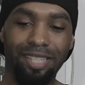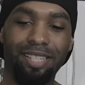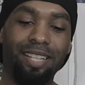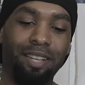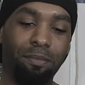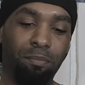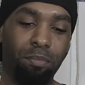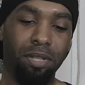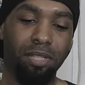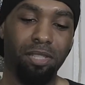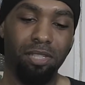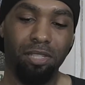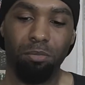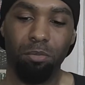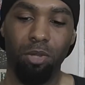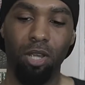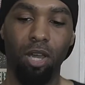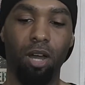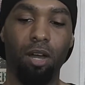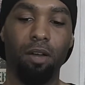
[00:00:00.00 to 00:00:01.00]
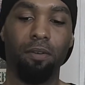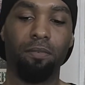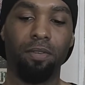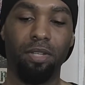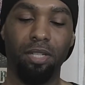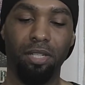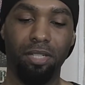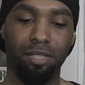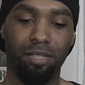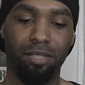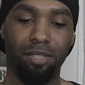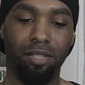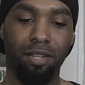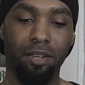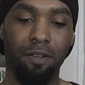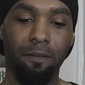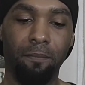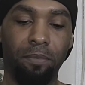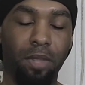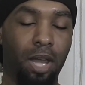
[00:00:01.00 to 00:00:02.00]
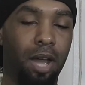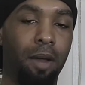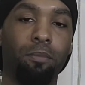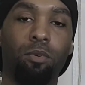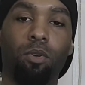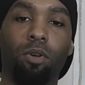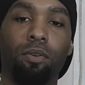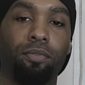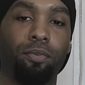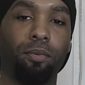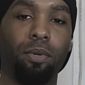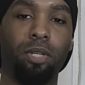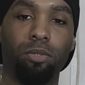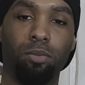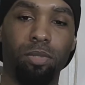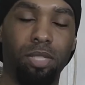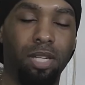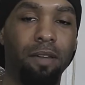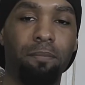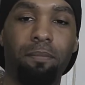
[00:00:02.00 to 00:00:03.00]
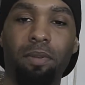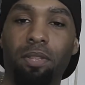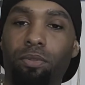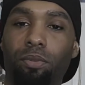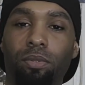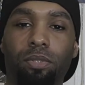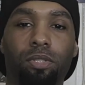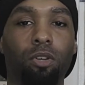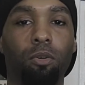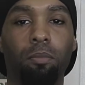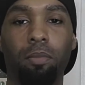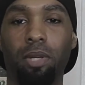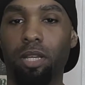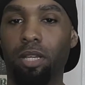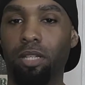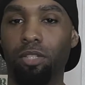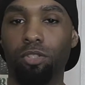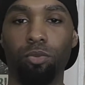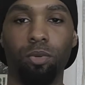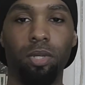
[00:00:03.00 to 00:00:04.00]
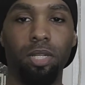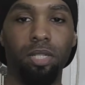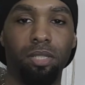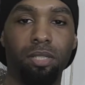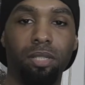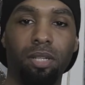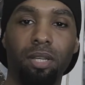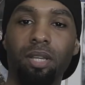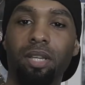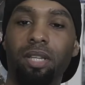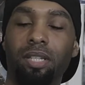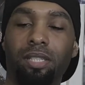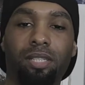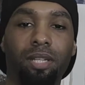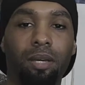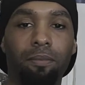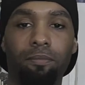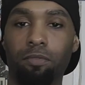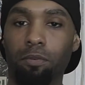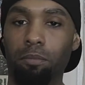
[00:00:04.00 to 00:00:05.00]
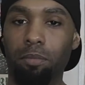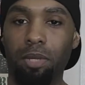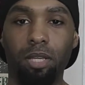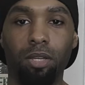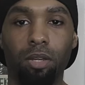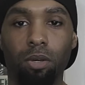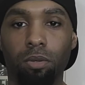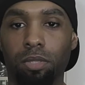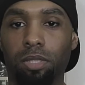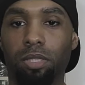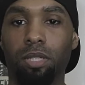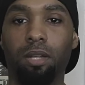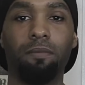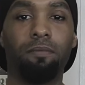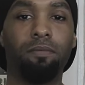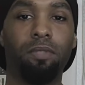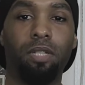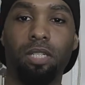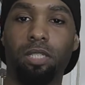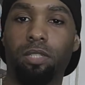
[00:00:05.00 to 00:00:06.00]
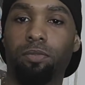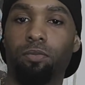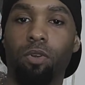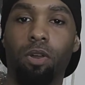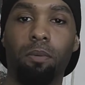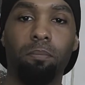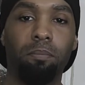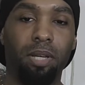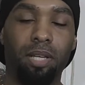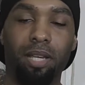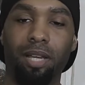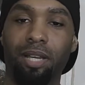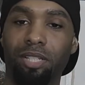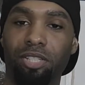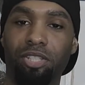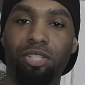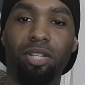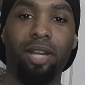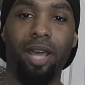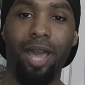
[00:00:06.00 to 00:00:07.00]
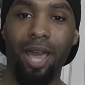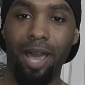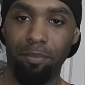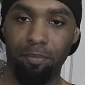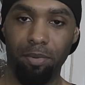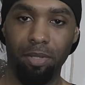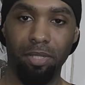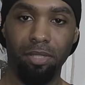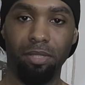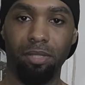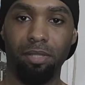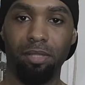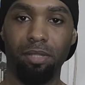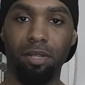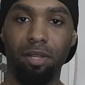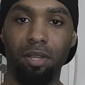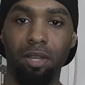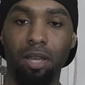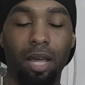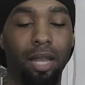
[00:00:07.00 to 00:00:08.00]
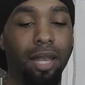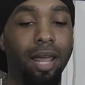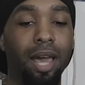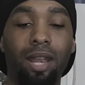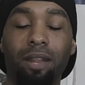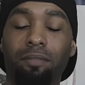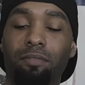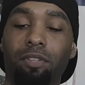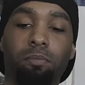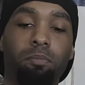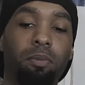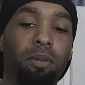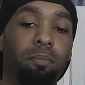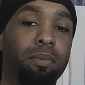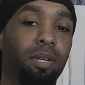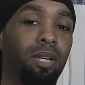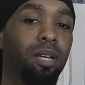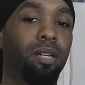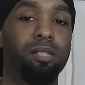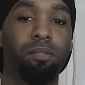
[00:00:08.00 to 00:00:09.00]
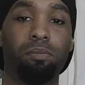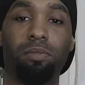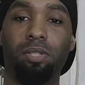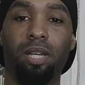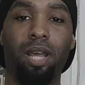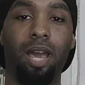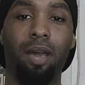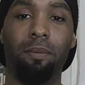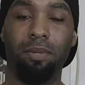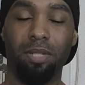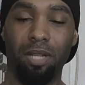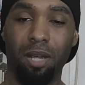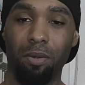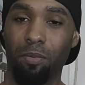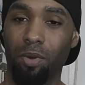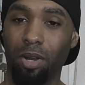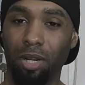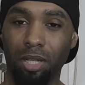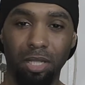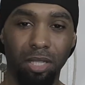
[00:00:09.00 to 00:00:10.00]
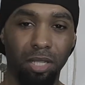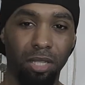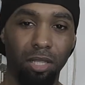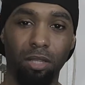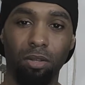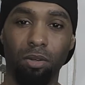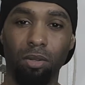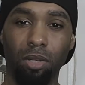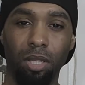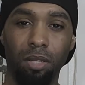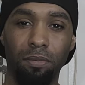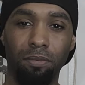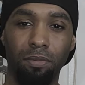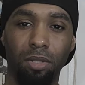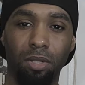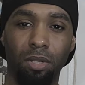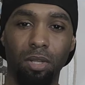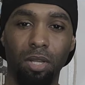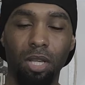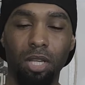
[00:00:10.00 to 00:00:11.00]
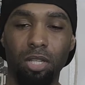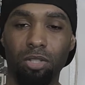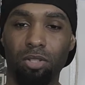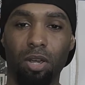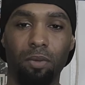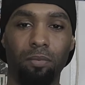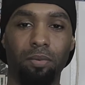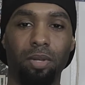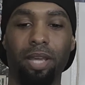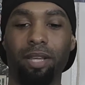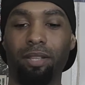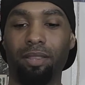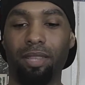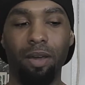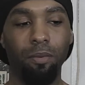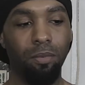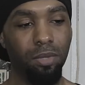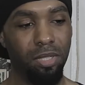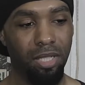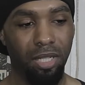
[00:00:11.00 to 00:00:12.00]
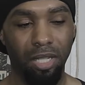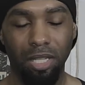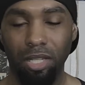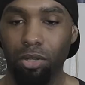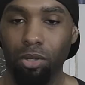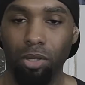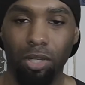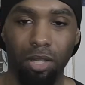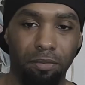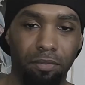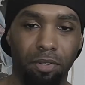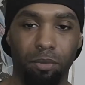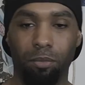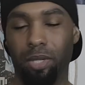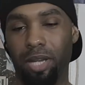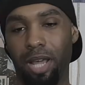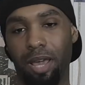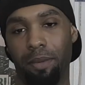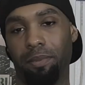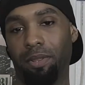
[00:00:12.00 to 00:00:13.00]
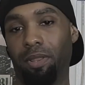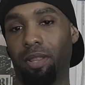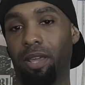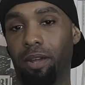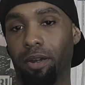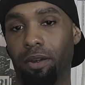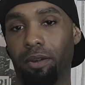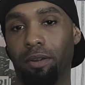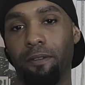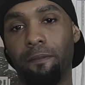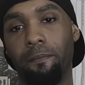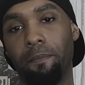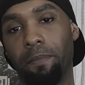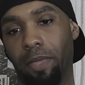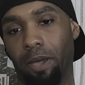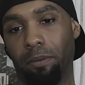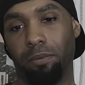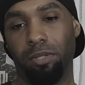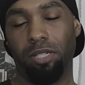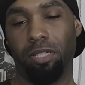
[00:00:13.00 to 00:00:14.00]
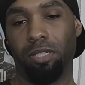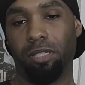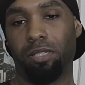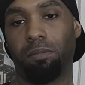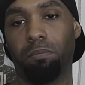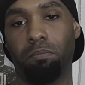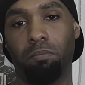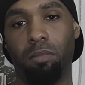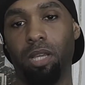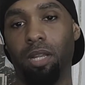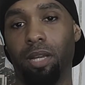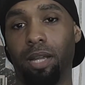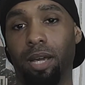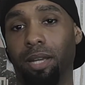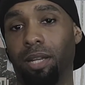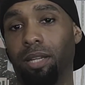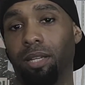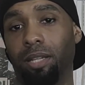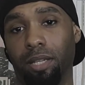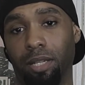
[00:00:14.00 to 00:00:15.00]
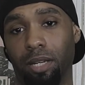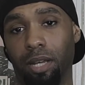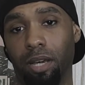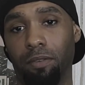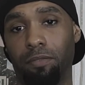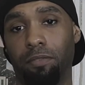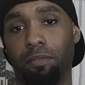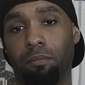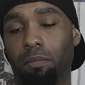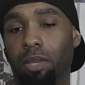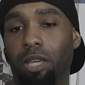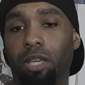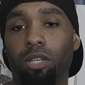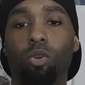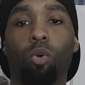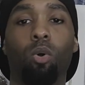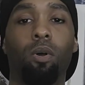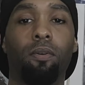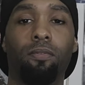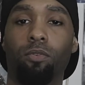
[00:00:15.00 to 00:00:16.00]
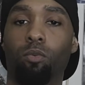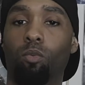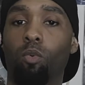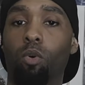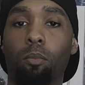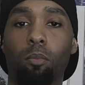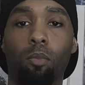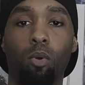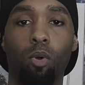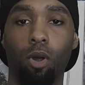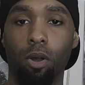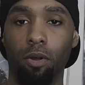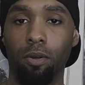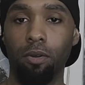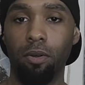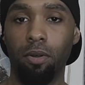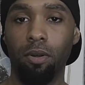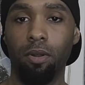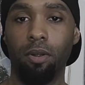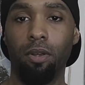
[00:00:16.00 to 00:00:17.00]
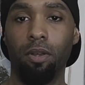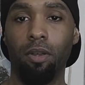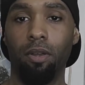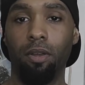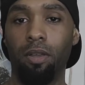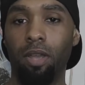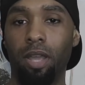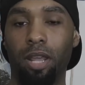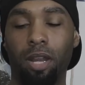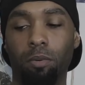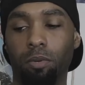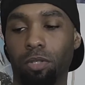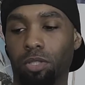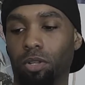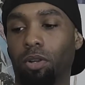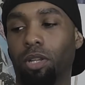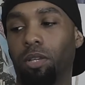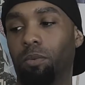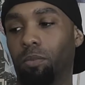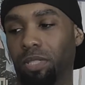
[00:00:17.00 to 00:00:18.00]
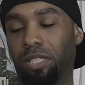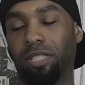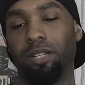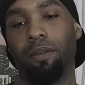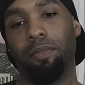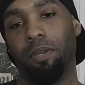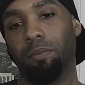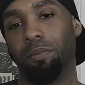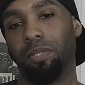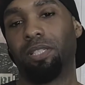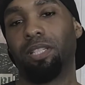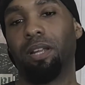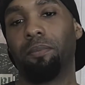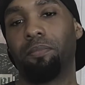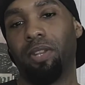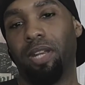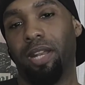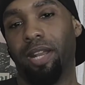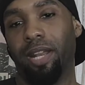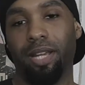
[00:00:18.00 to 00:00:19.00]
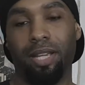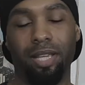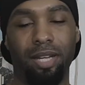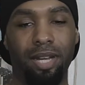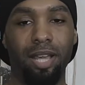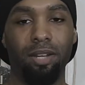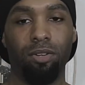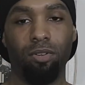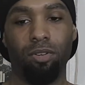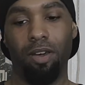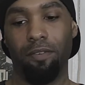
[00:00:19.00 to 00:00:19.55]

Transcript: It pisses me off because I'm going through injuries. I've been through so many injuries. Some from ego, some just from because shit happens. A lot of it's been because of shit happens. I rarely ego lift. So like that wasn't ego lifting what happened there. That was just me not eating enough. Me going for one more. And it was only with something, it was something that I can handle.